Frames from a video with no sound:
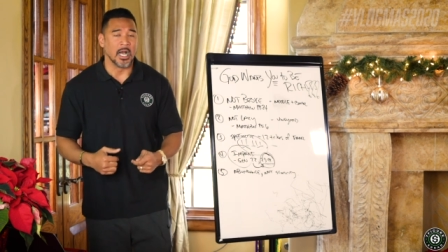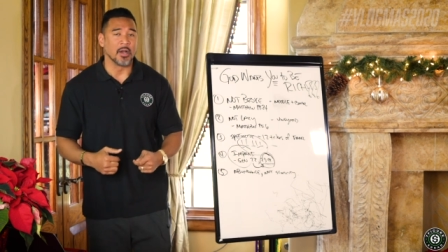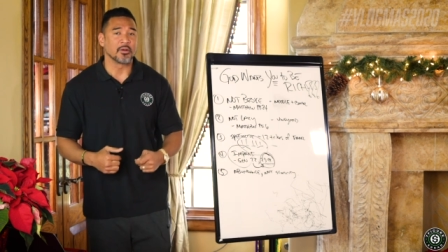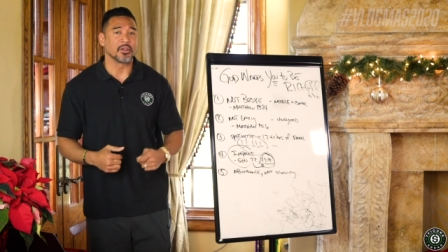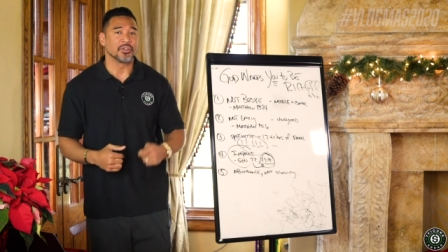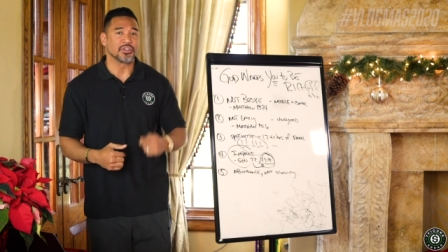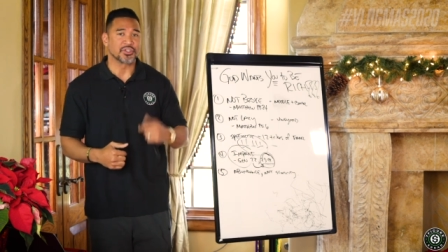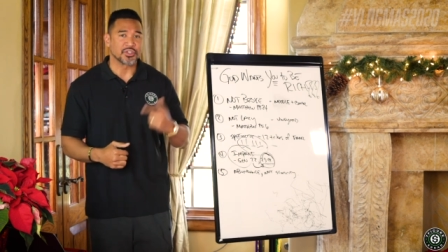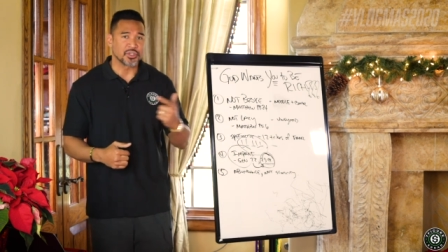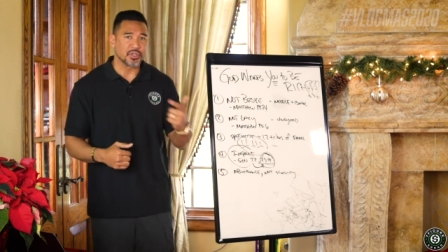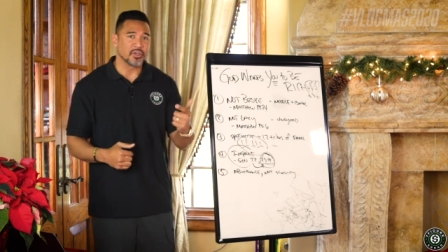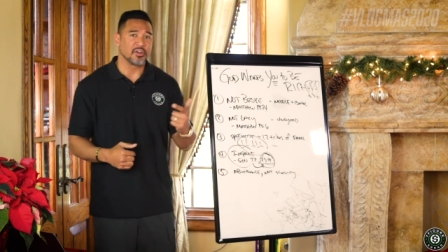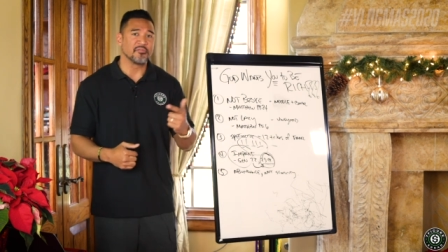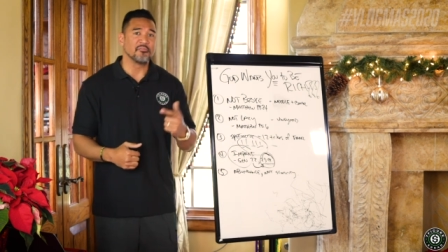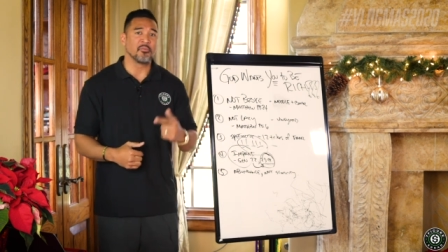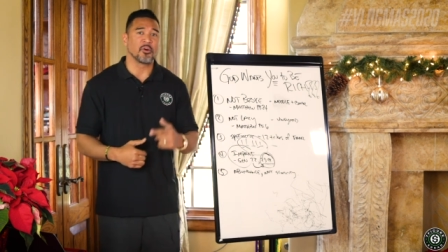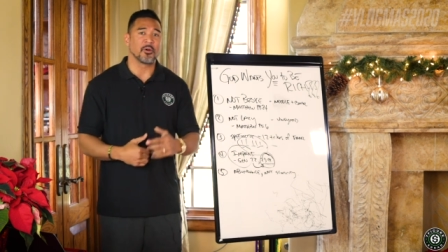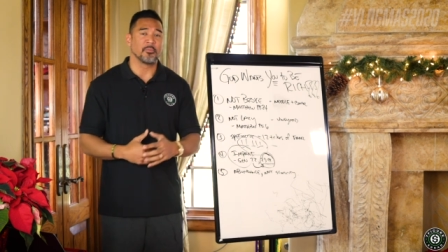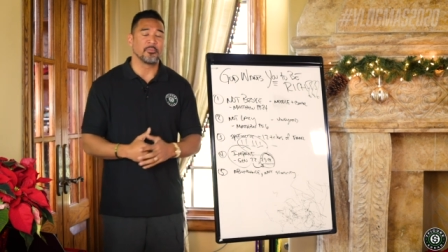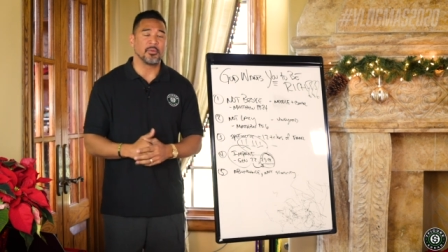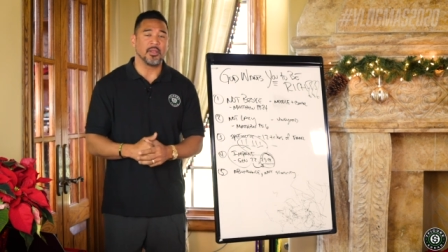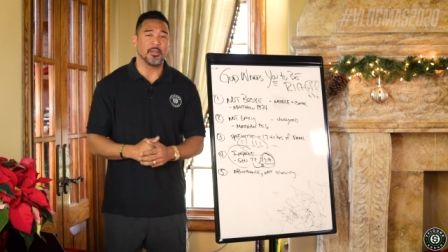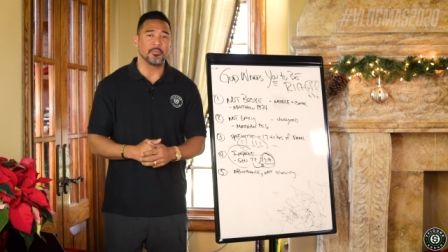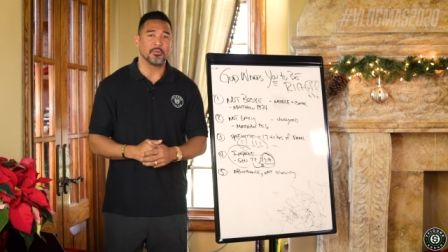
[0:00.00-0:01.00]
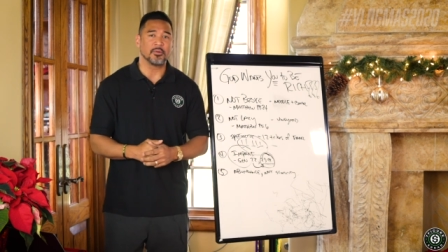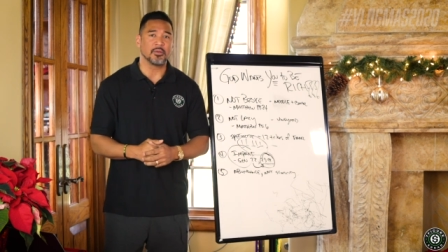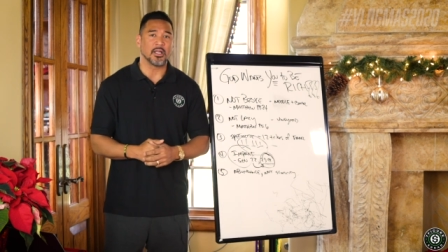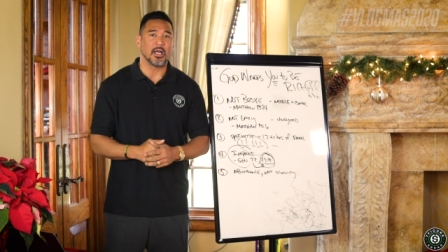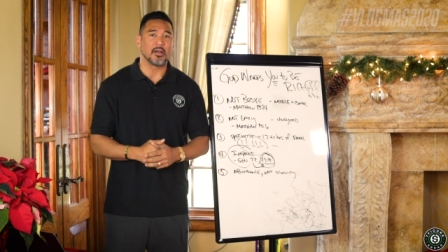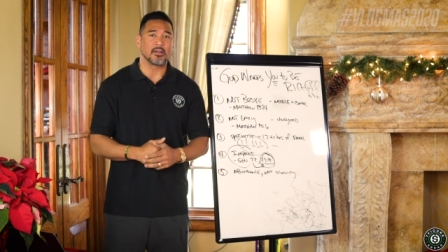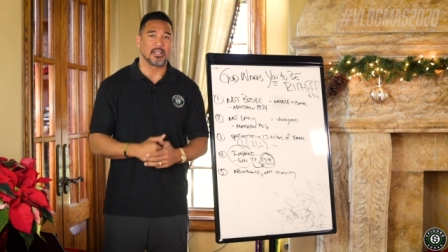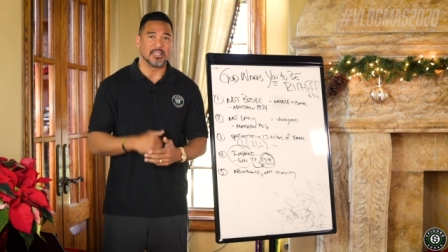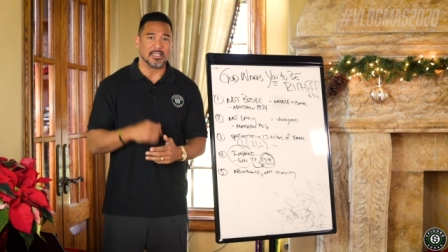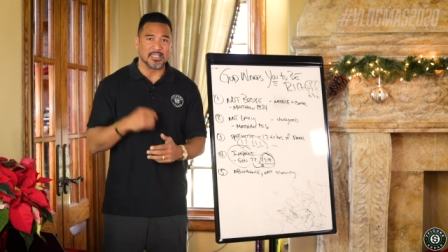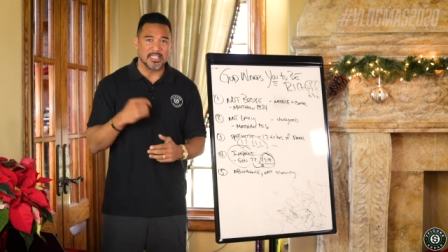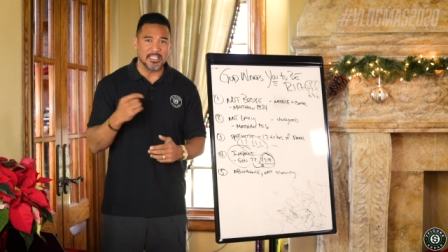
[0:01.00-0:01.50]
how I can serve more
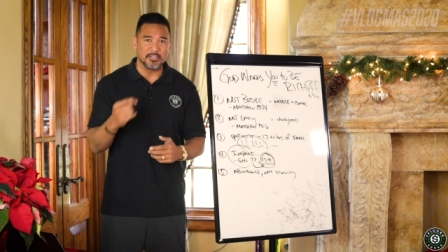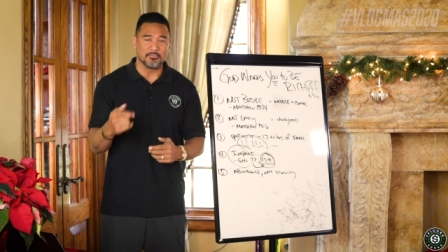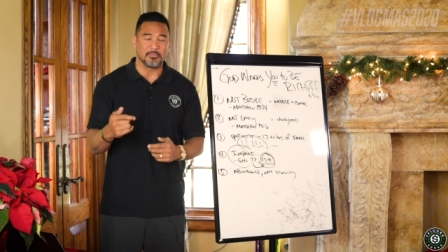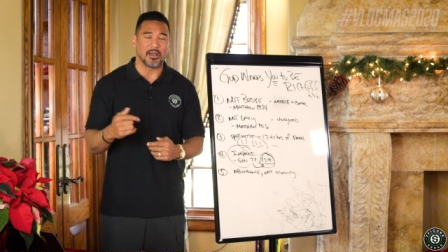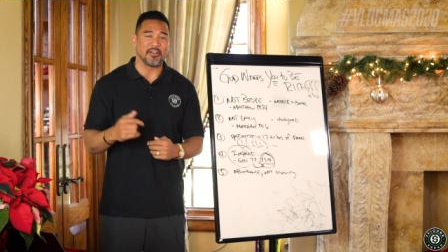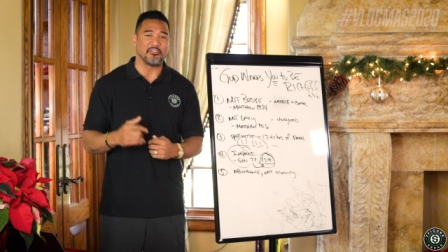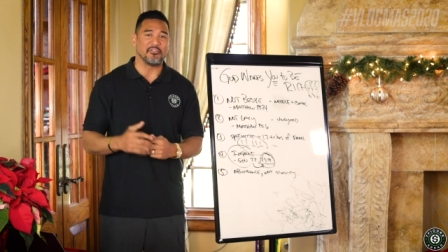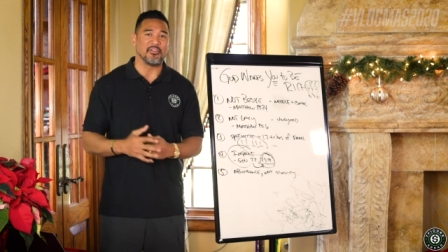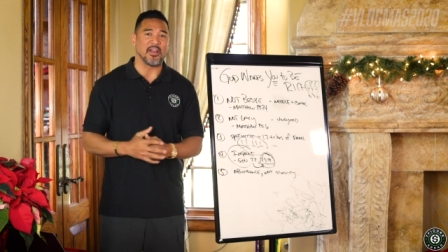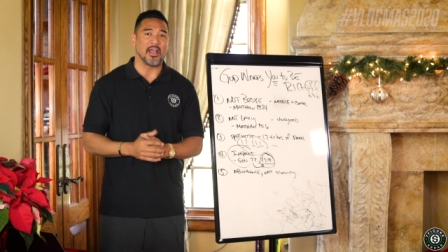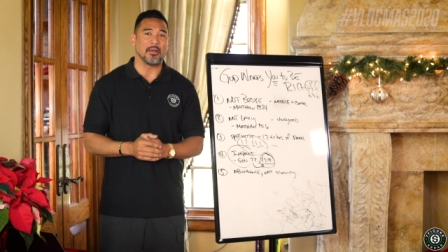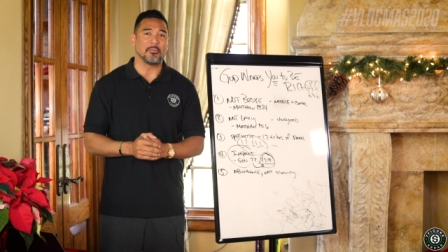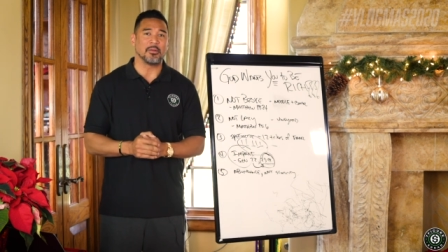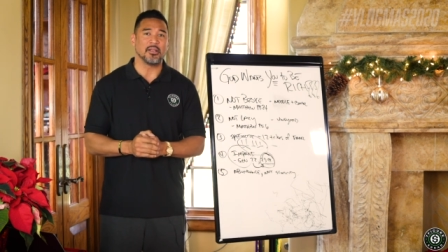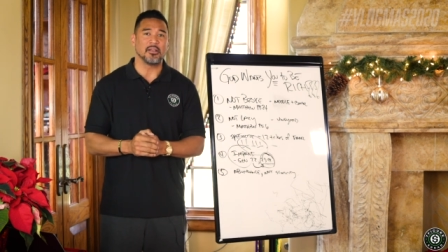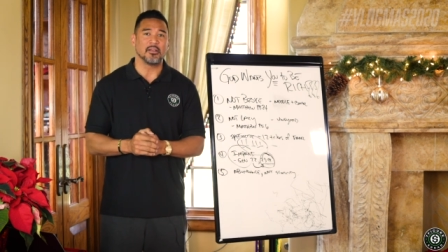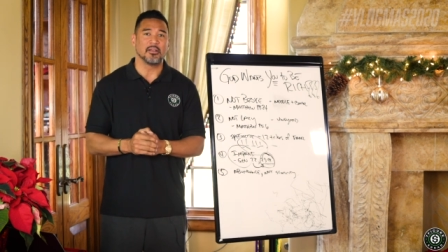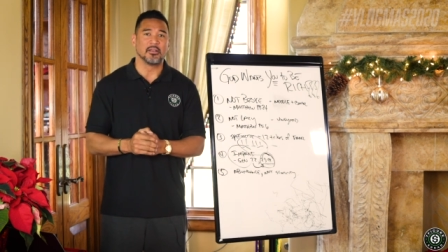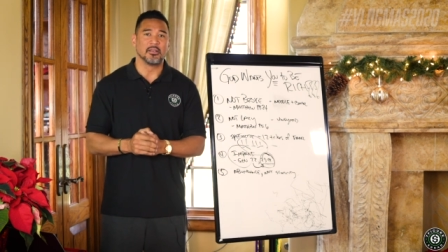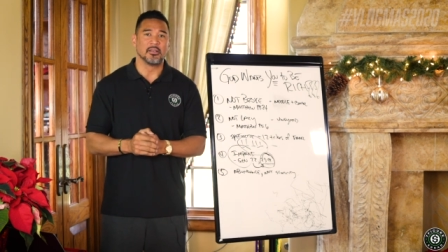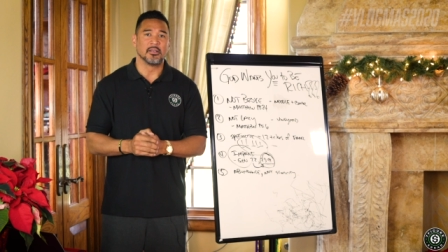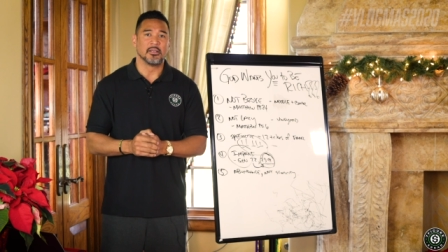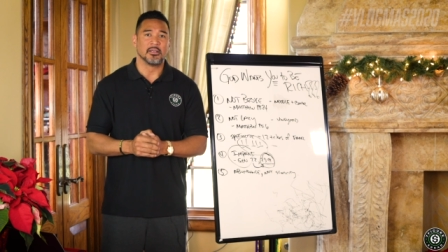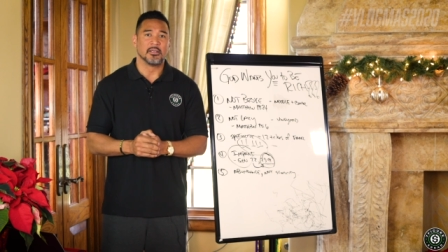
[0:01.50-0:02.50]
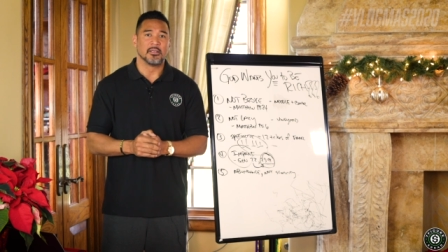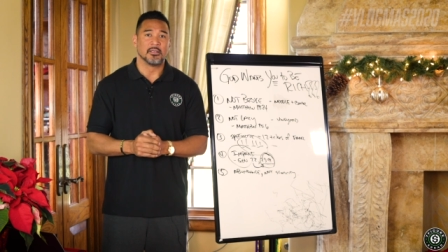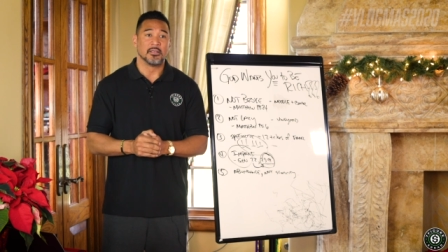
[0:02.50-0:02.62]
people, how I can lead my family,